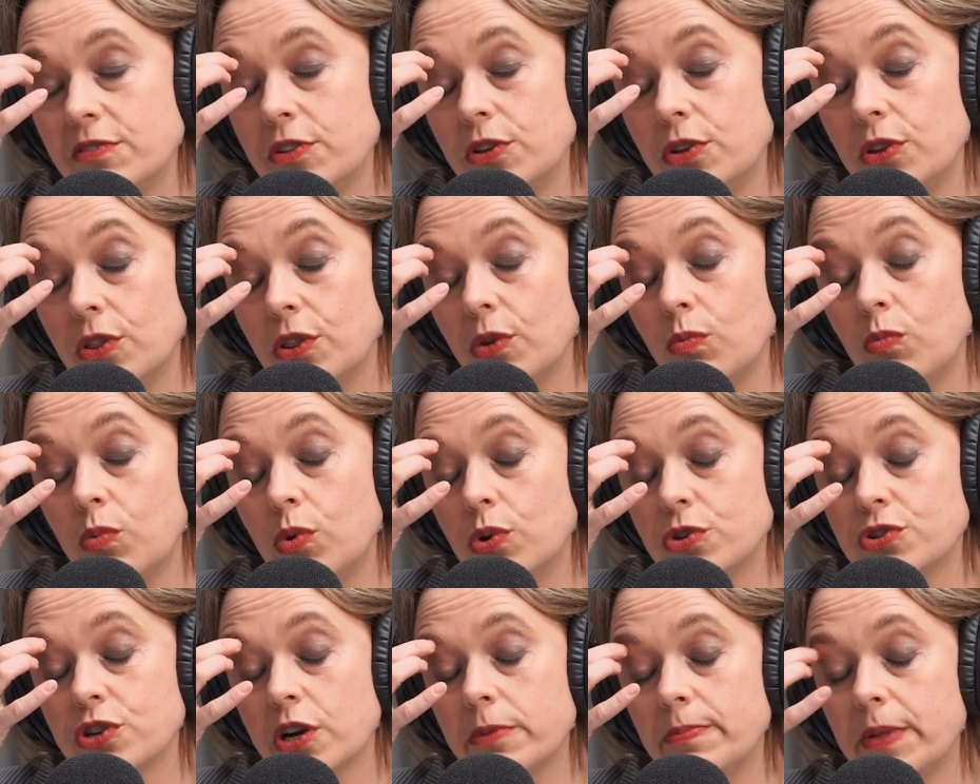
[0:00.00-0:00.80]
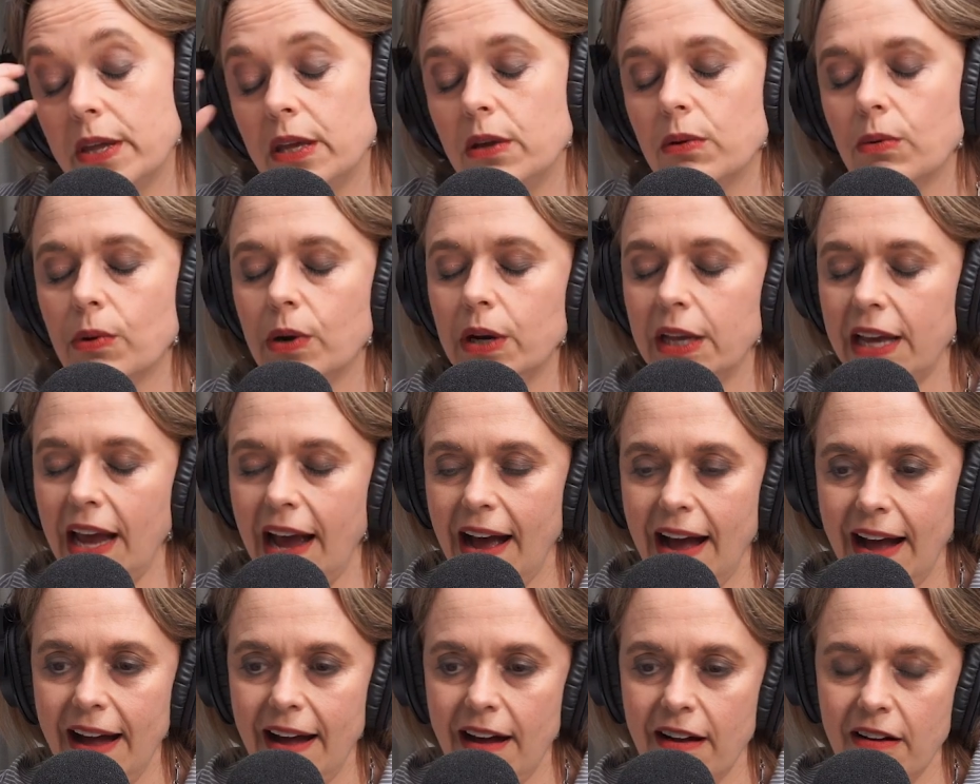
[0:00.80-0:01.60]
the wardrobe that you already
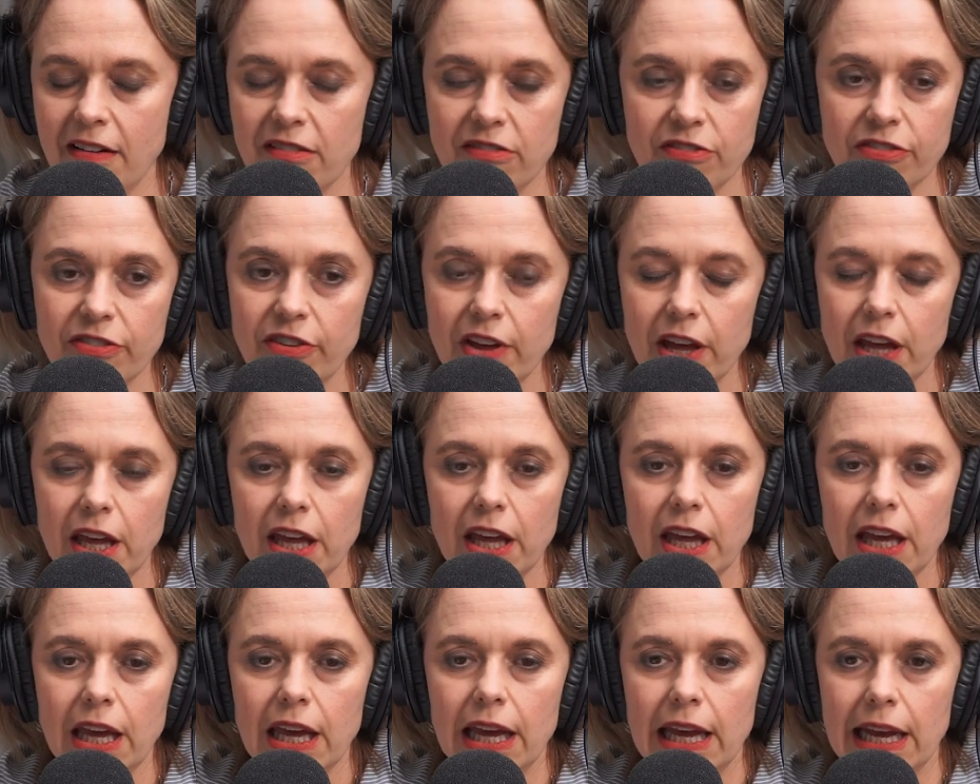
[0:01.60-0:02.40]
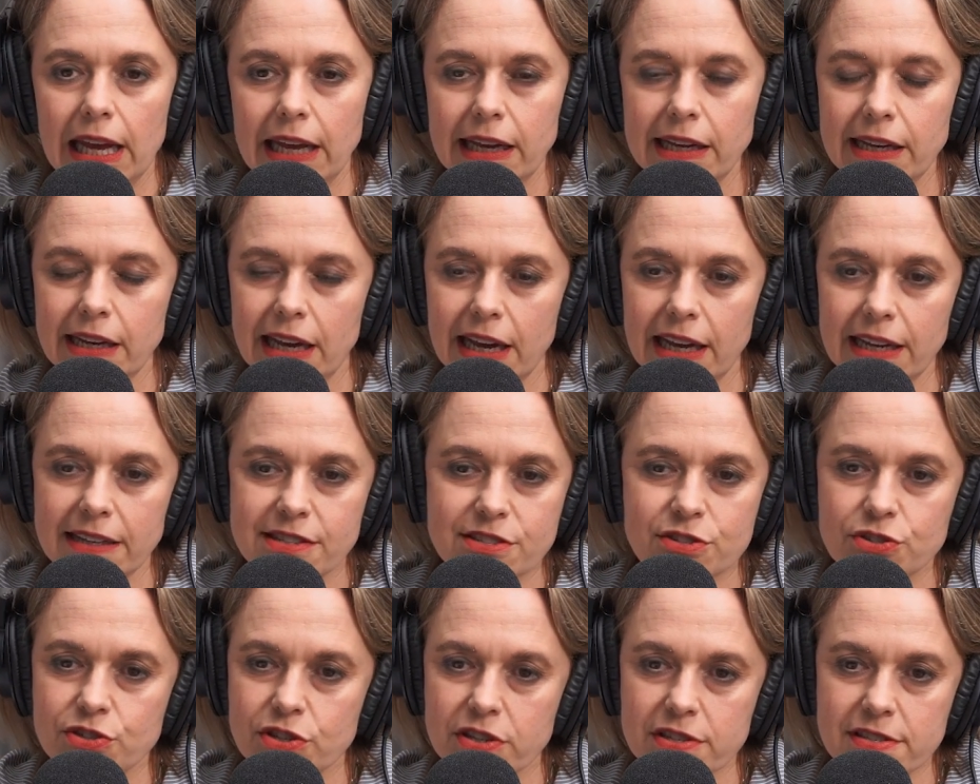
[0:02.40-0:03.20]
have, it's
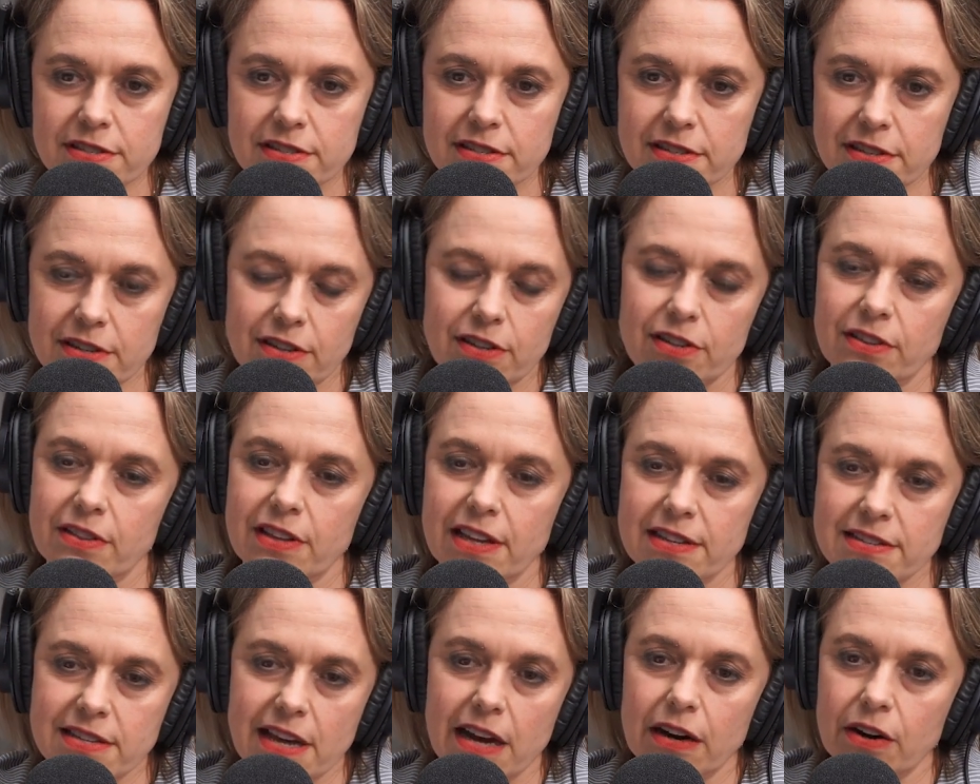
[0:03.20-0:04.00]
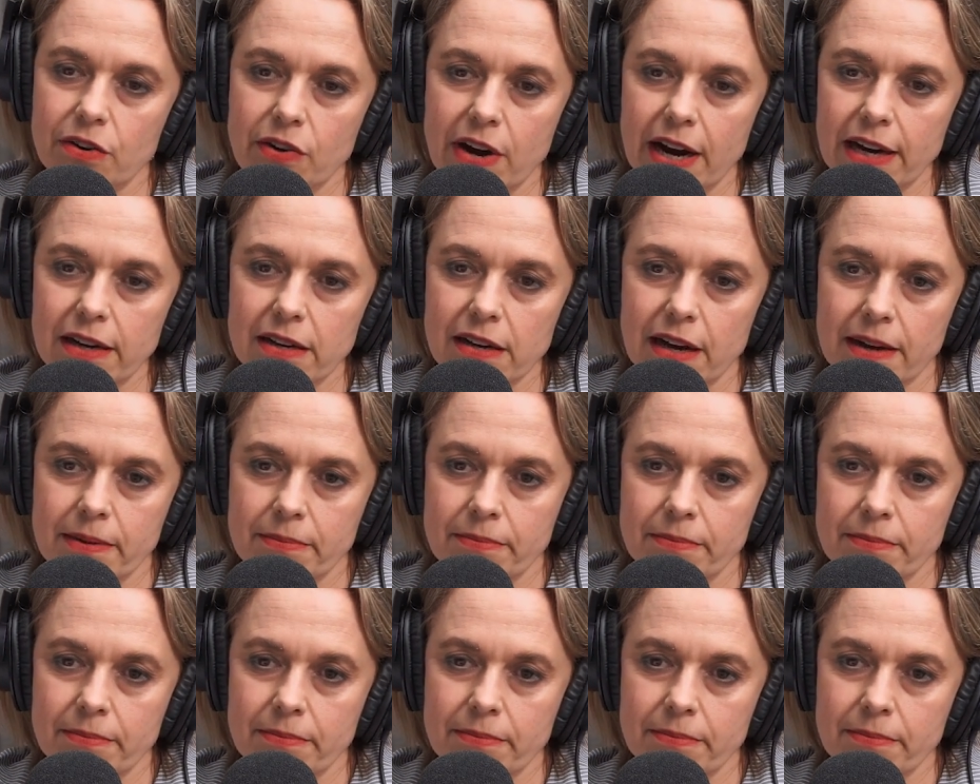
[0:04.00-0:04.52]
just, there's that great